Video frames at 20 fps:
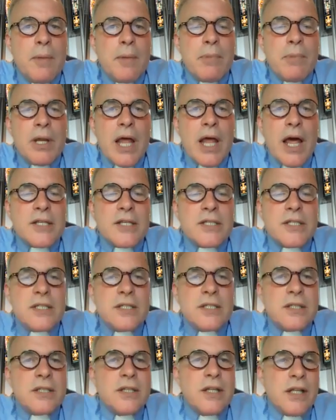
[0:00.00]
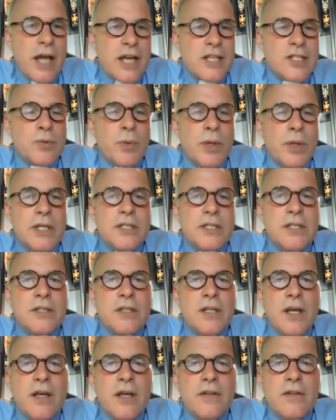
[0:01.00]
But in the last weeks,
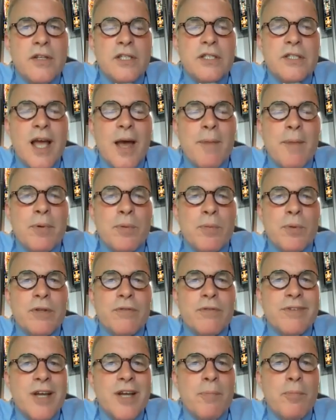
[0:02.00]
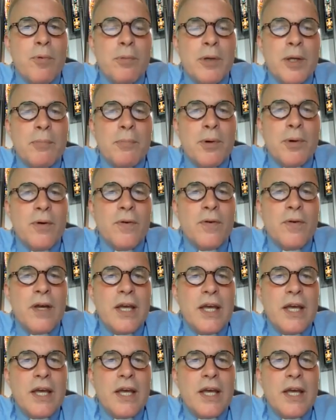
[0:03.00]
and this has happened with a couple people,